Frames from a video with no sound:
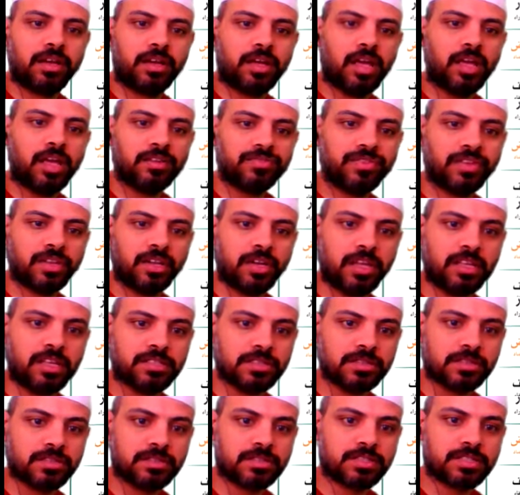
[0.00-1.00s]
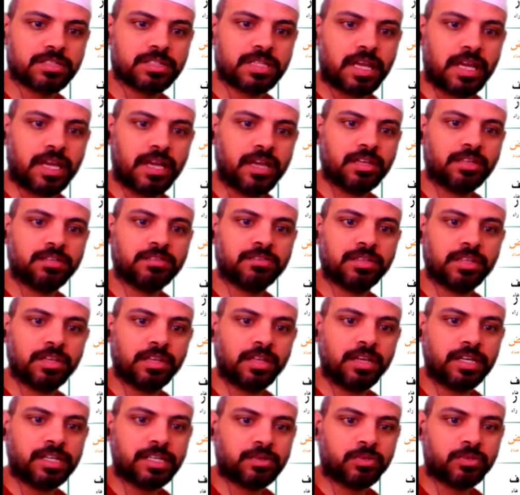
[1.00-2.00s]
heavy letters and the
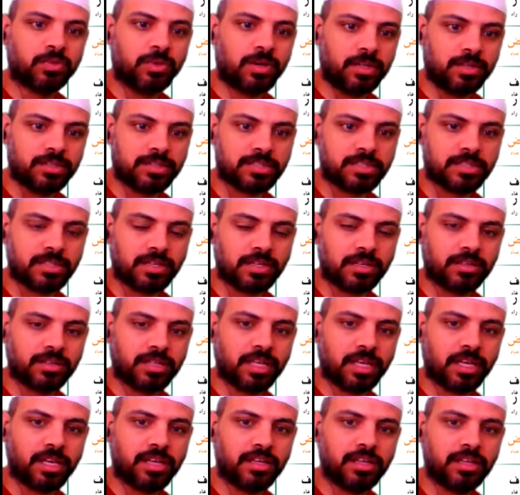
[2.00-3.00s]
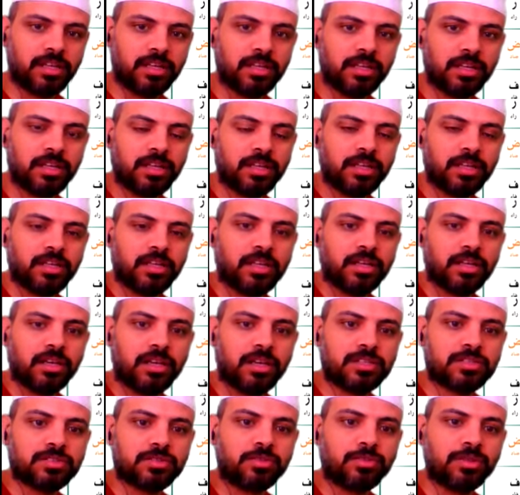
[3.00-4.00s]
light ones. Okay,
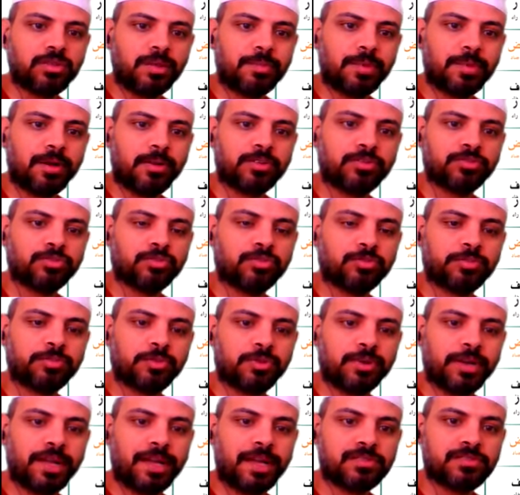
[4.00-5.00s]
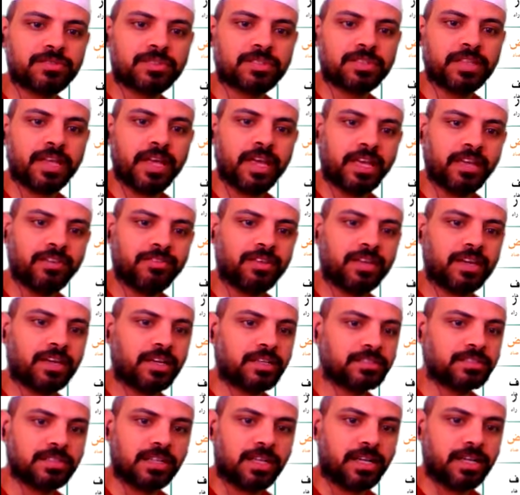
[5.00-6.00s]
it's all about to pronounce the heavy
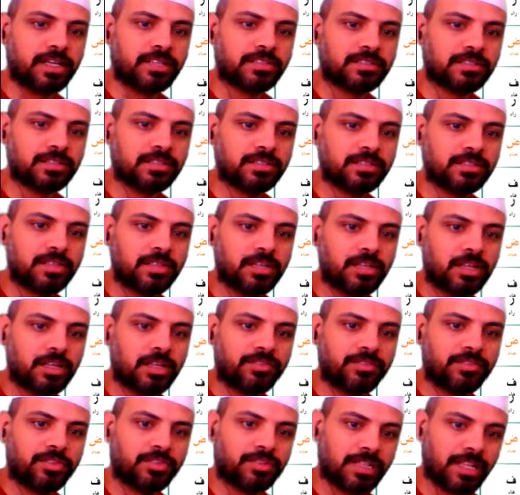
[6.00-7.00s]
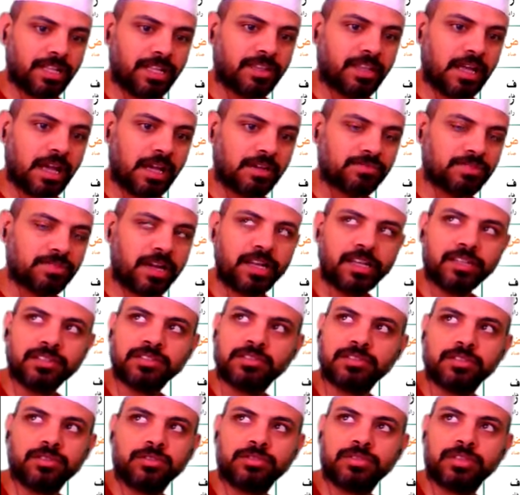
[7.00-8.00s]
and light. If you did that right,
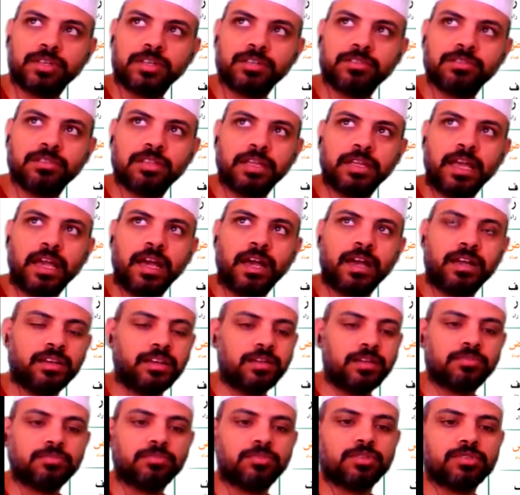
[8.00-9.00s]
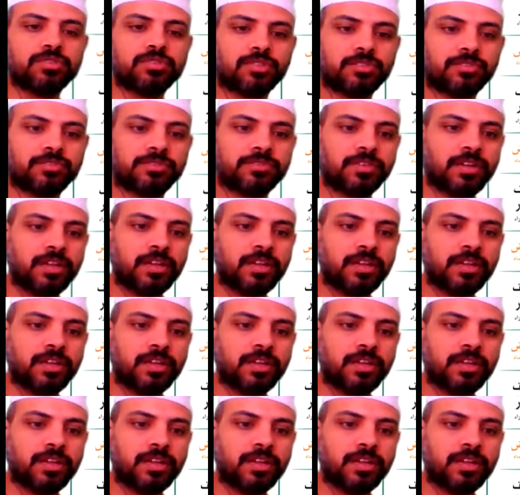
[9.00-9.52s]
you did most of